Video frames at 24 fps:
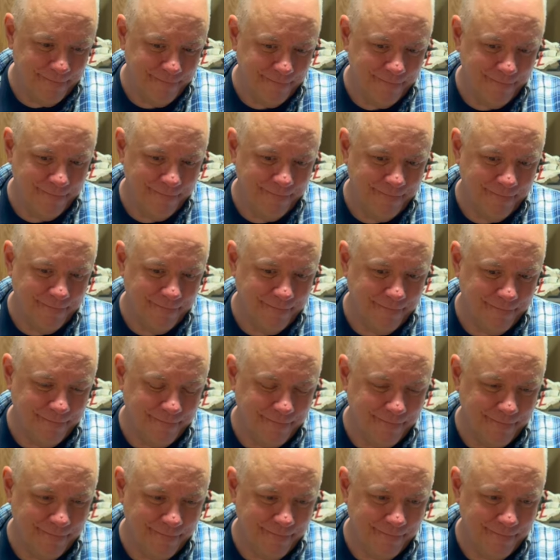
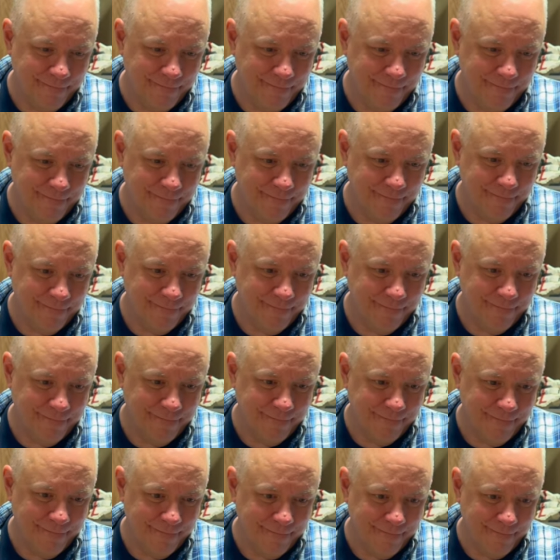
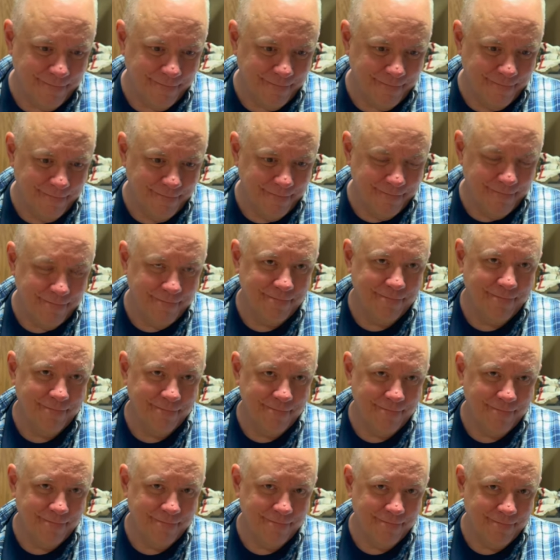
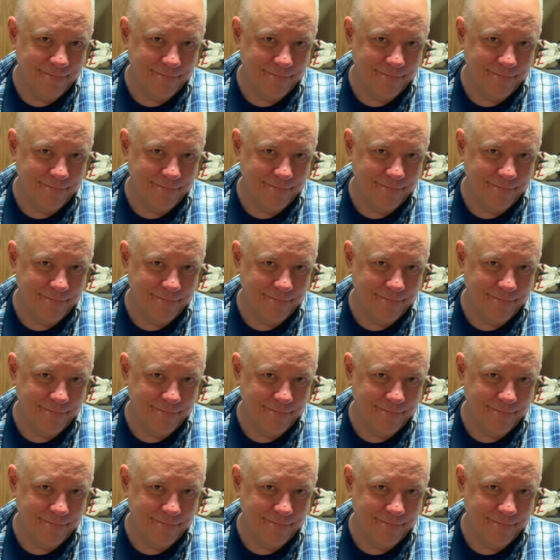No words are spoken by the person on screen.